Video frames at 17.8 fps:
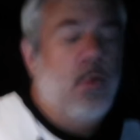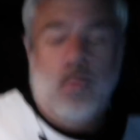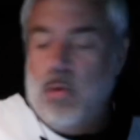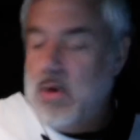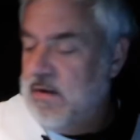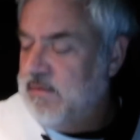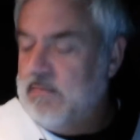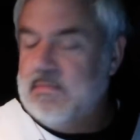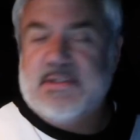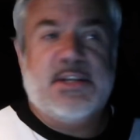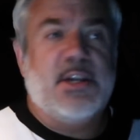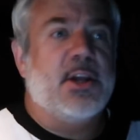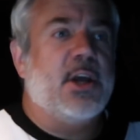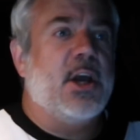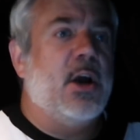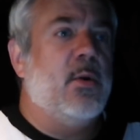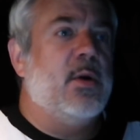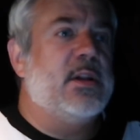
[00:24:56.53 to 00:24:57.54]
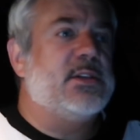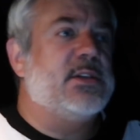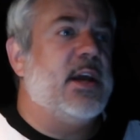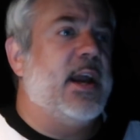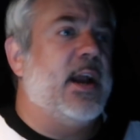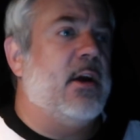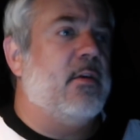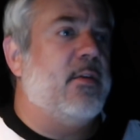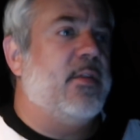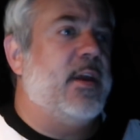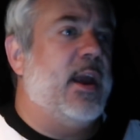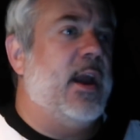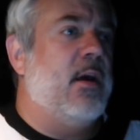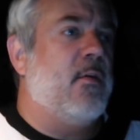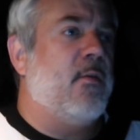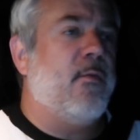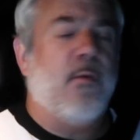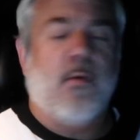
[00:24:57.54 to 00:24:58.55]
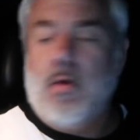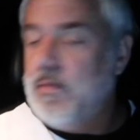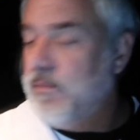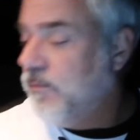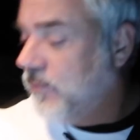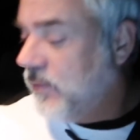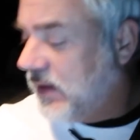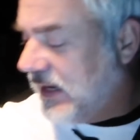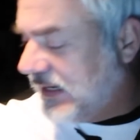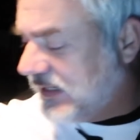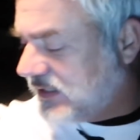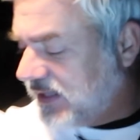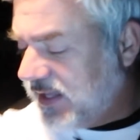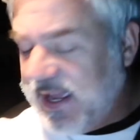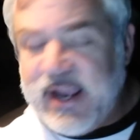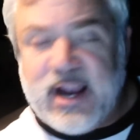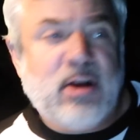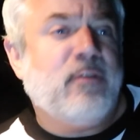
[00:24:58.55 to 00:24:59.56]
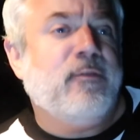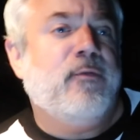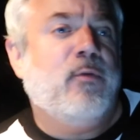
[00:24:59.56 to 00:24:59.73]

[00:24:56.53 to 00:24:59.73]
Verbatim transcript: One of them is going to go into air, the air into the Air